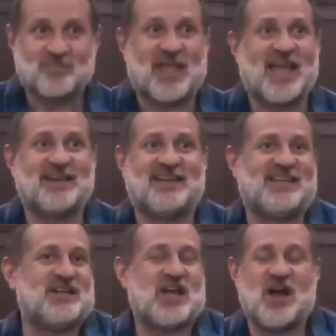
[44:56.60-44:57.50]

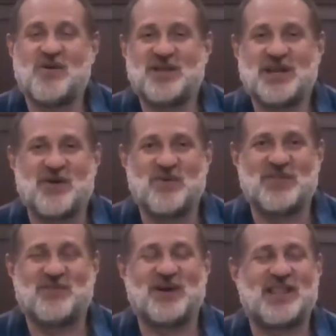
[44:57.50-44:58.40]
And
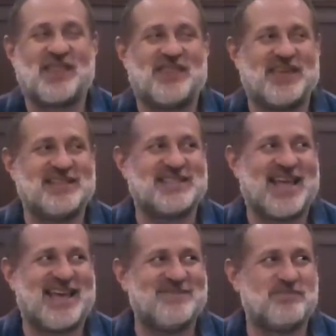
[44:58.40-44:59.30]
one of the things
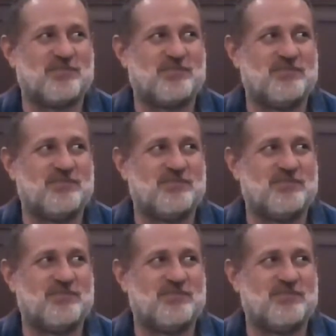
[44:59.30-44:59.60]
that